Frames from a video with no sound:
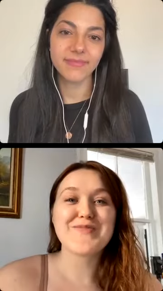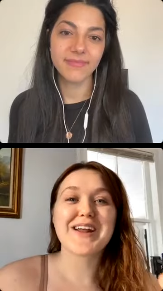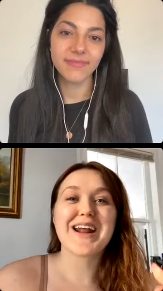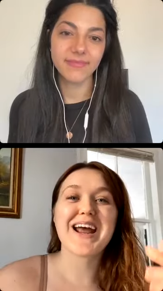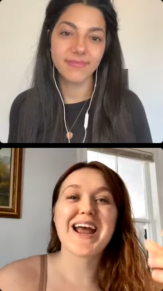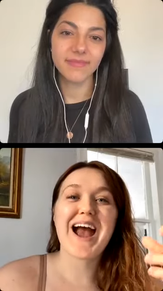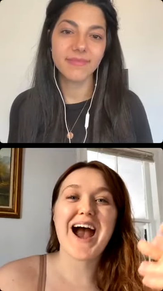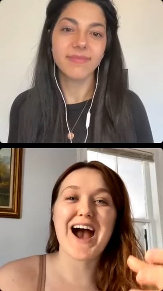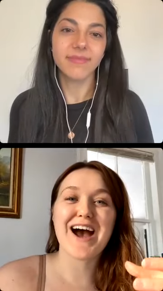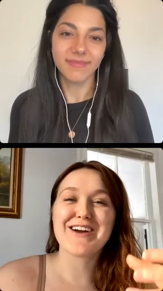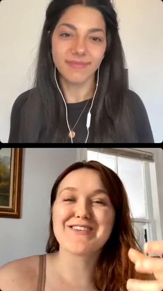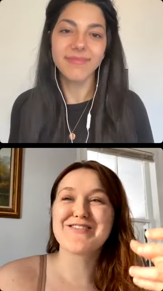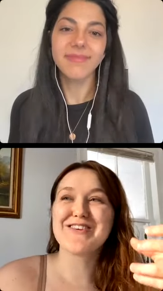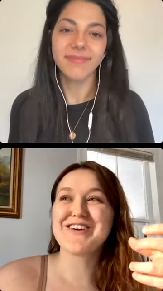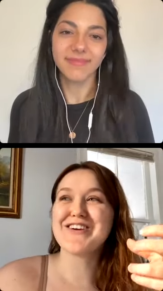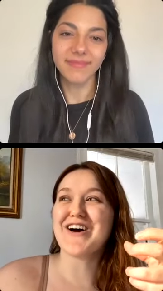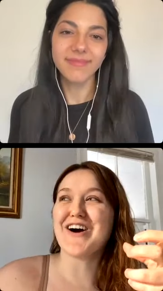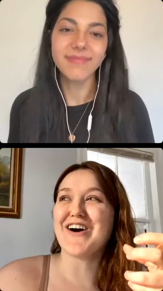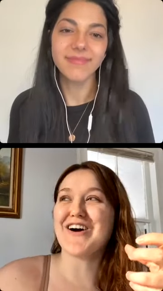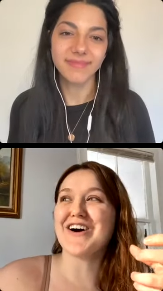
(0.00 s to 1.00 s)
Speaker 1: but I had
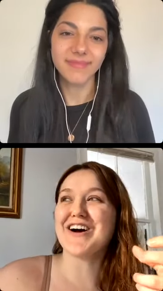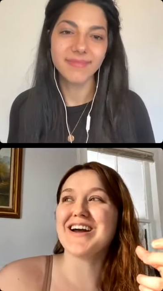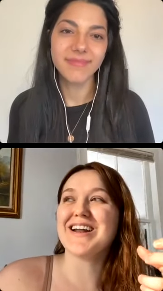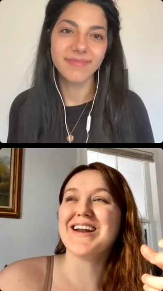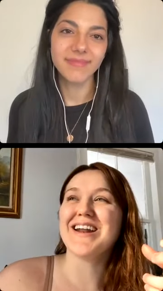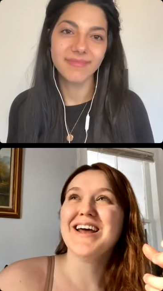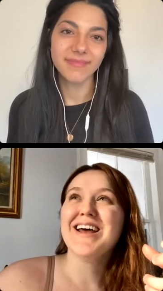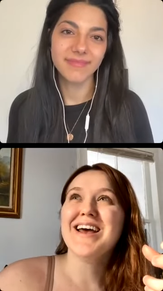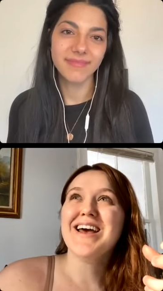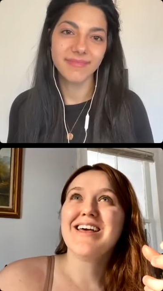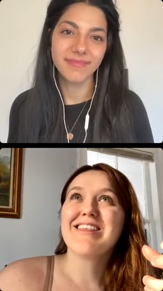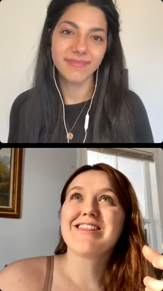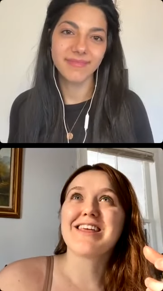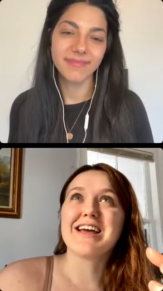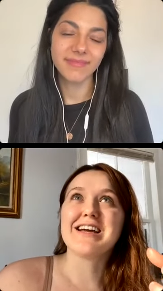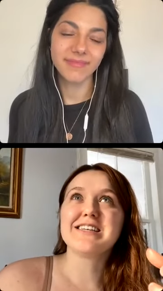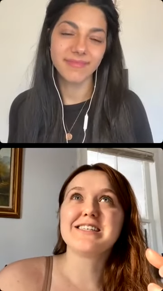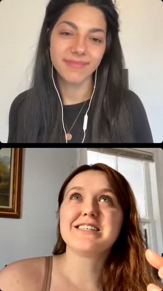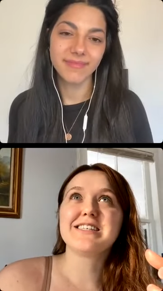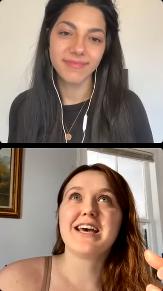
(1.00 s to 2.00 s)
one on
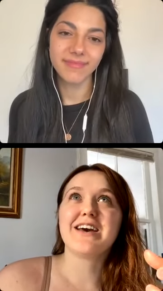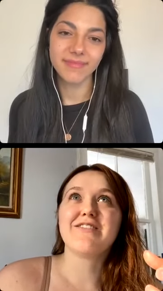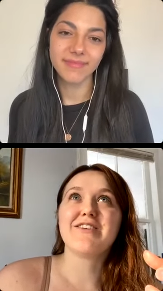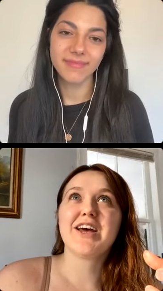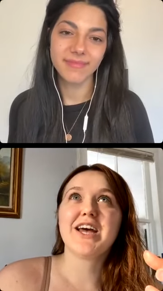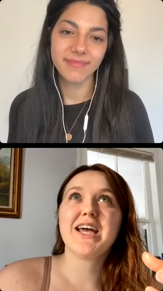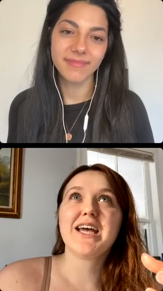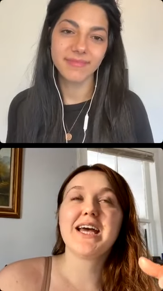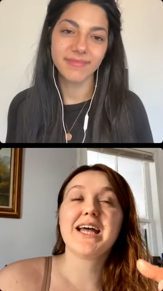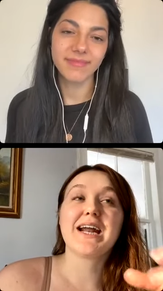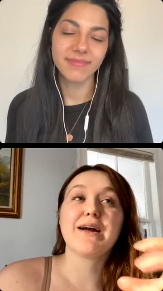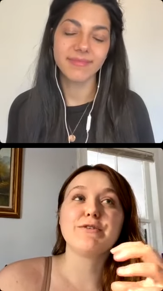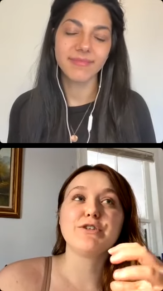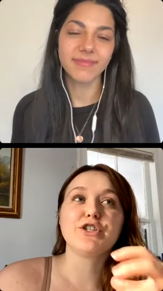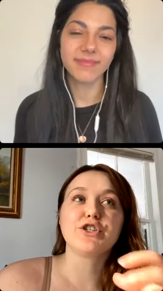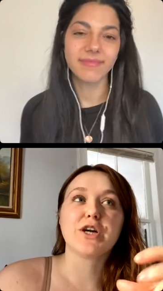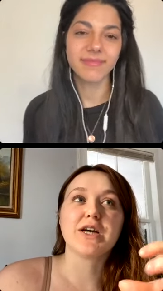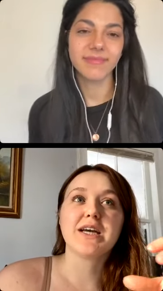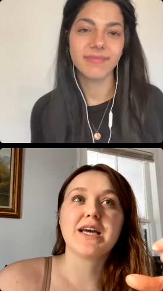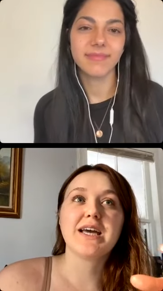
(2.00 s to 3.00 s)
Thanksgiving and I was
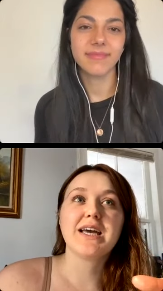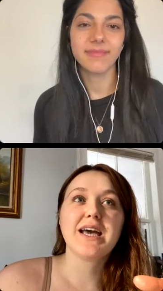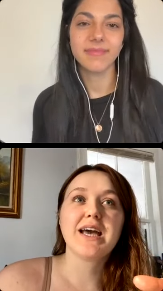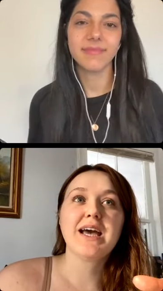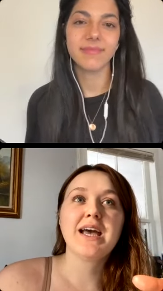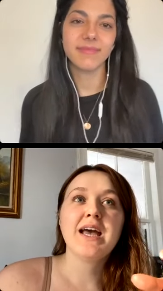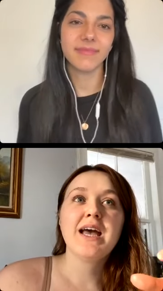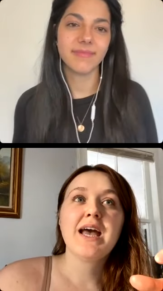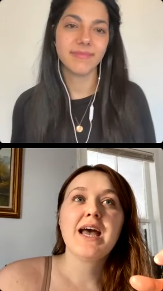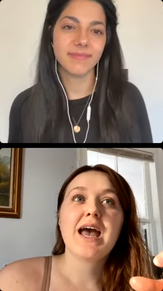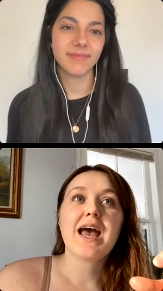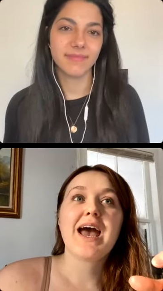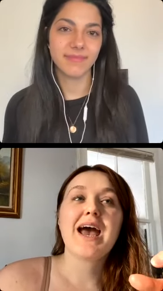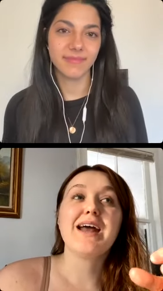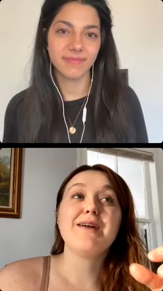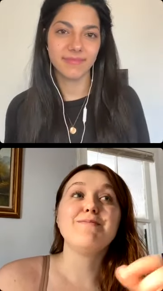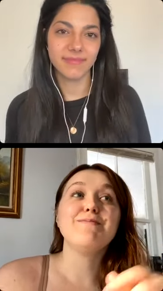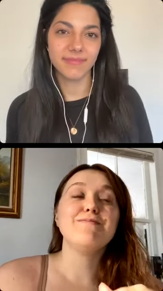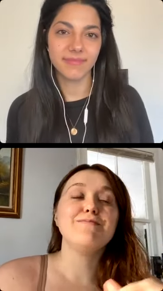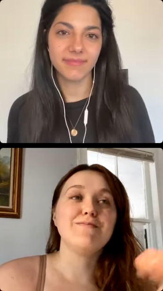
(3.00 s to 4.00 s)
drinking it
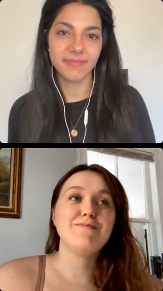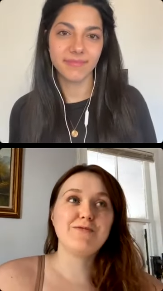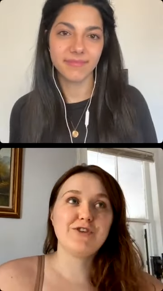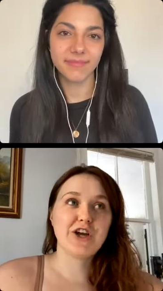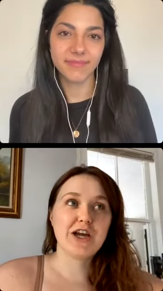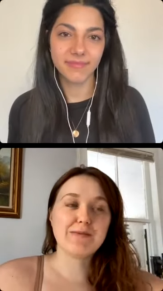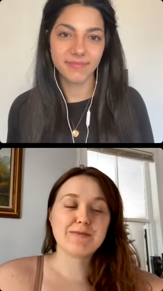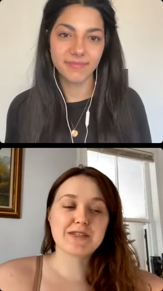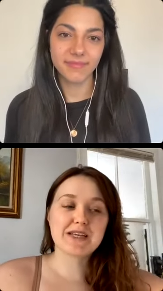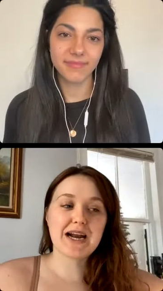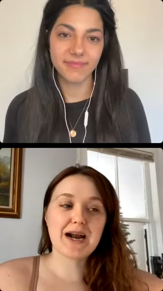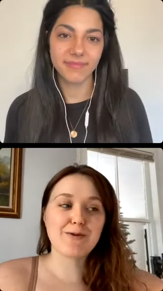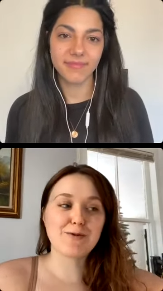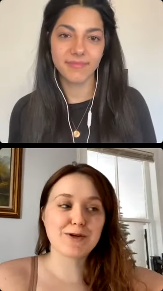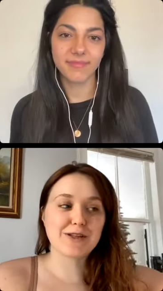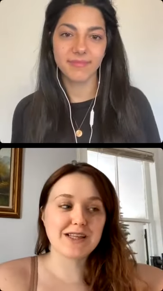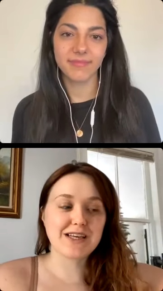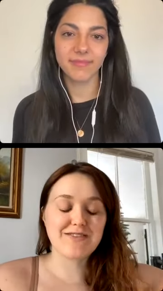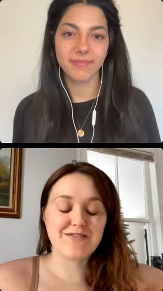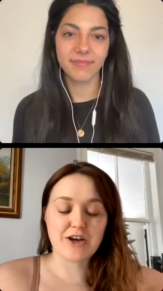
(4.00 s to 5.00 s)
and James and I were
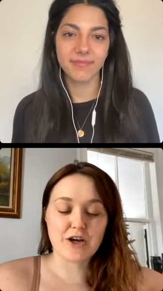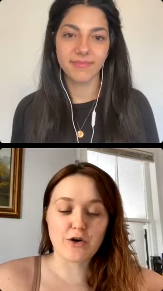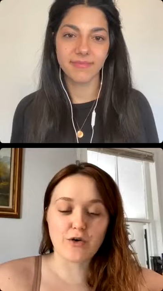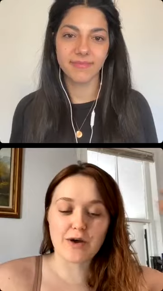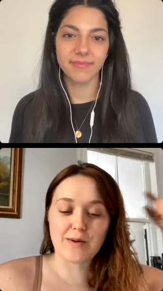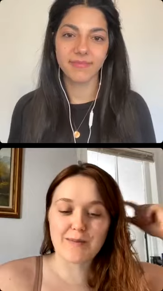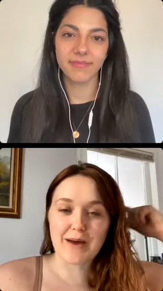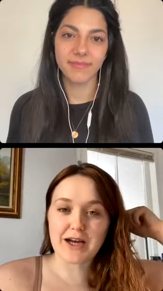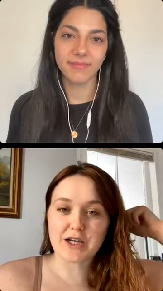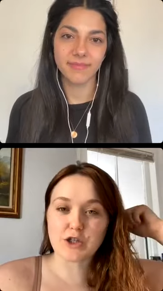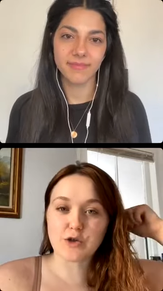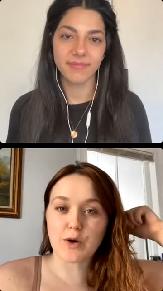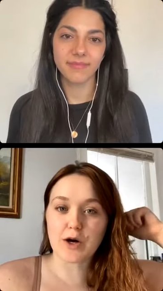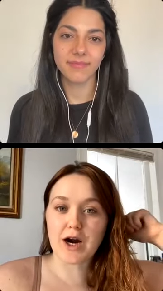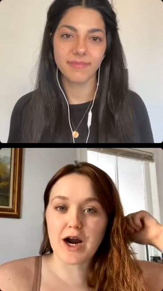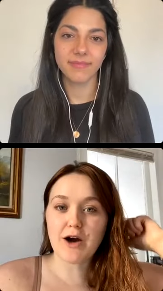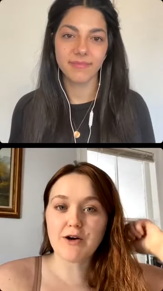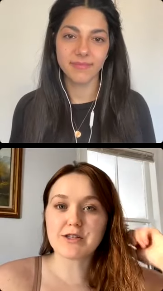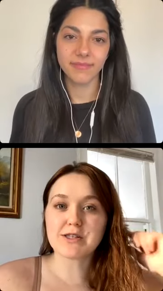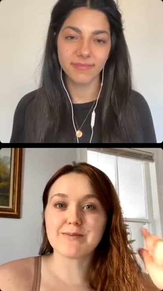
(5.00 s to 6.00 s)
leaving going back to our
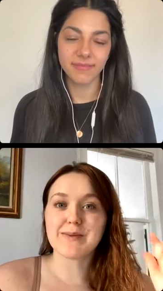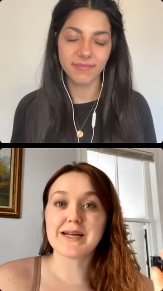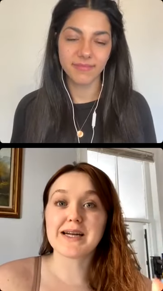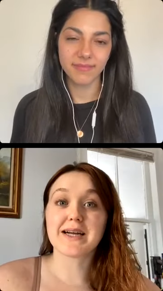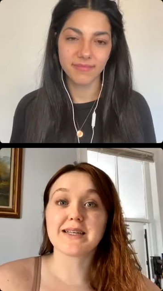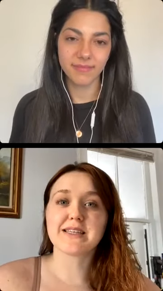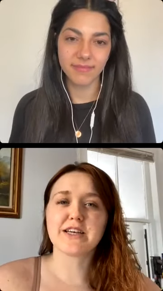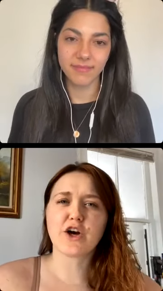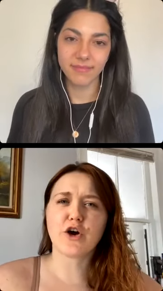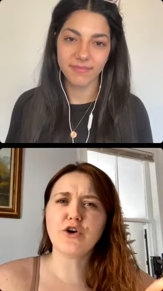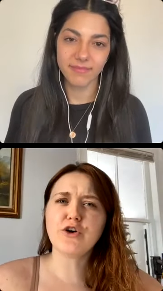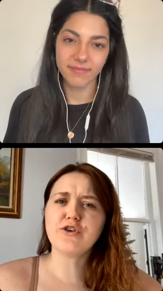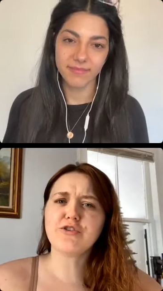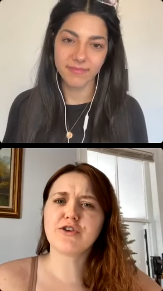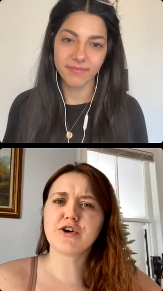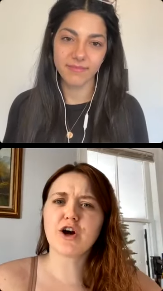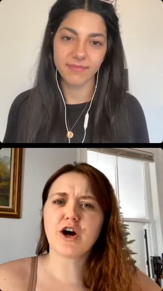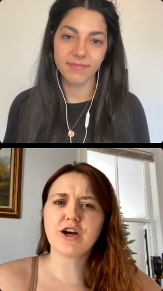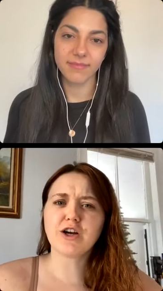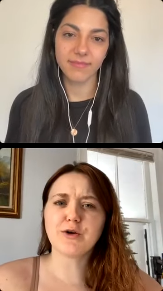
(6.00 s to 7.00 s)
house and my dad's like, "Oh, you
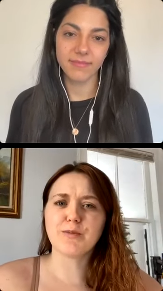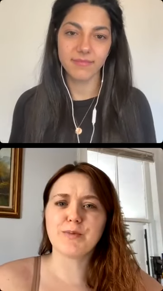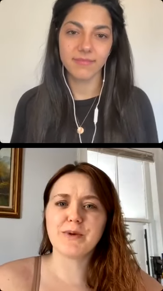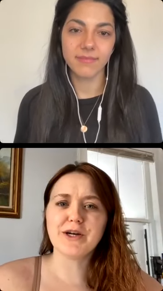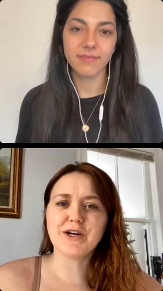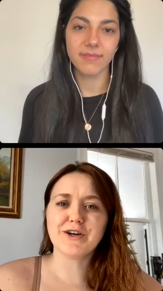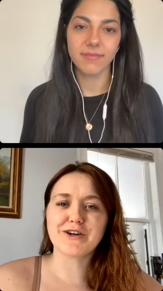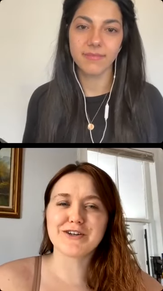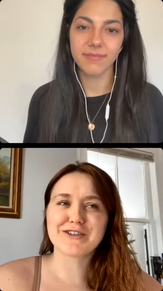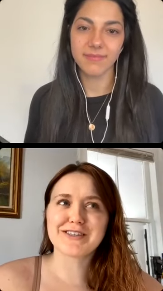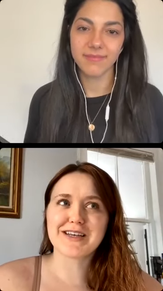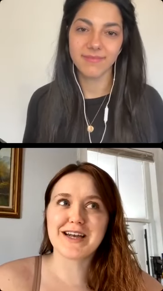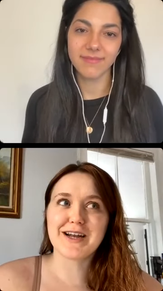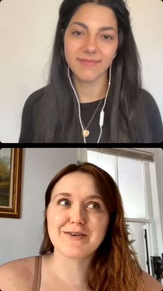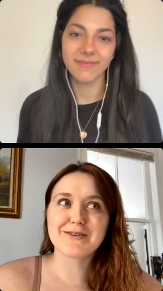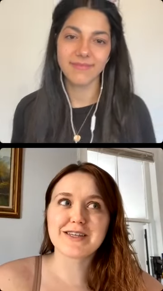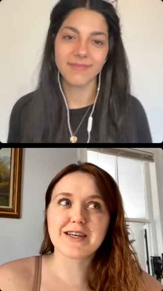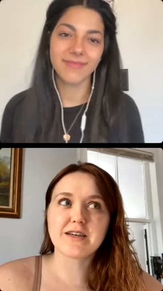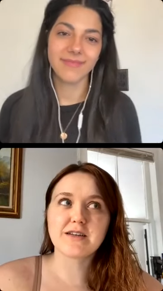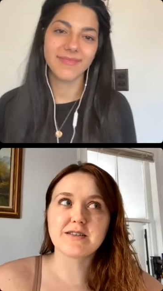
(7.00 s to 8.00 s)
forgot your beers." And I
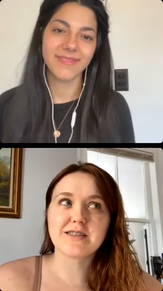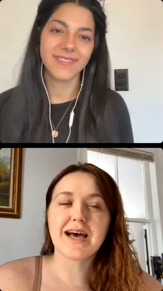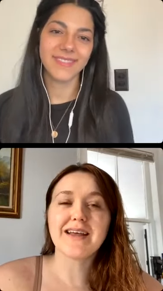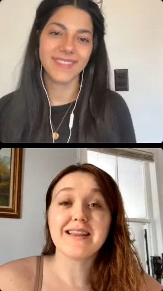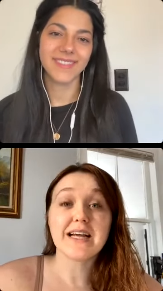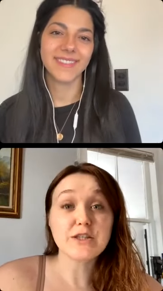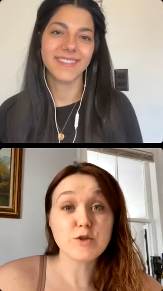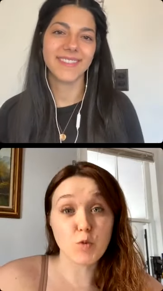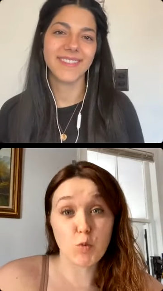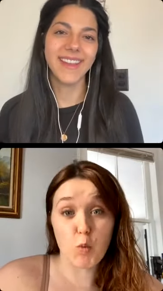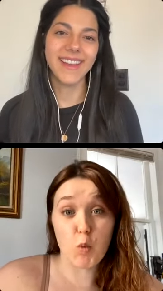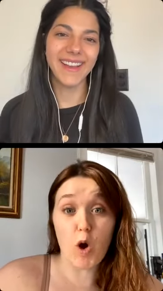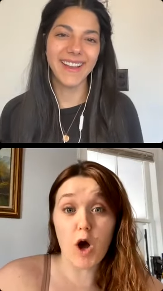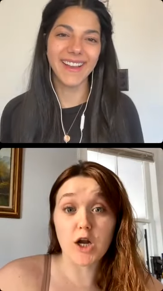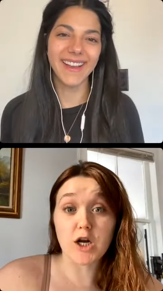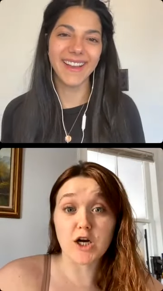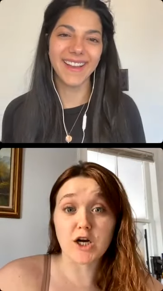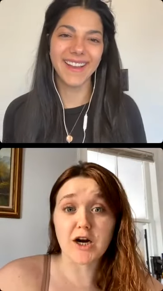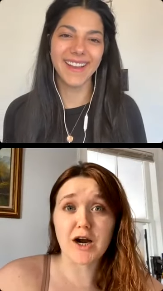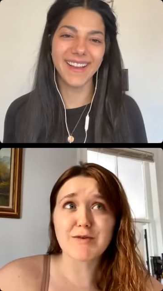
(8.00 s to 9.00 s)
was like, "Dad, that's why."
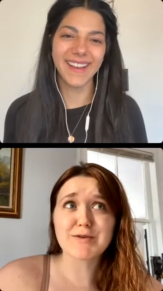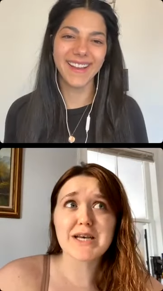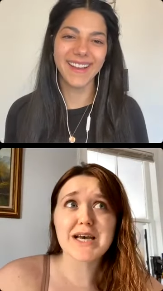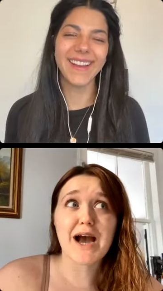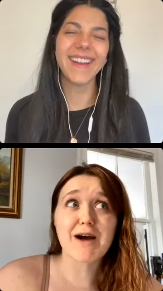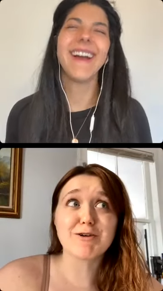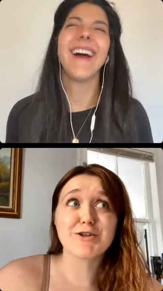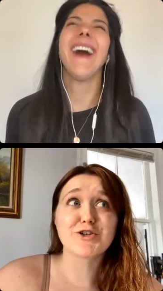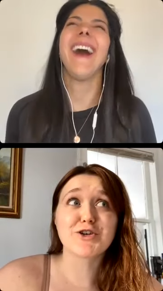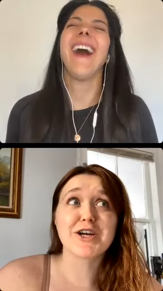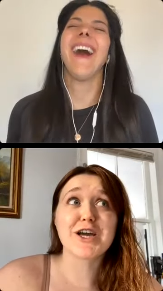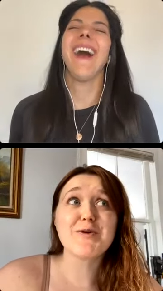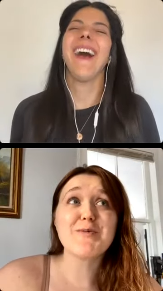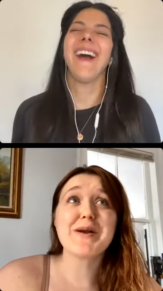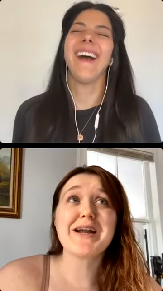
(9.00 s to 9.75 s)
I was like, "I was drinking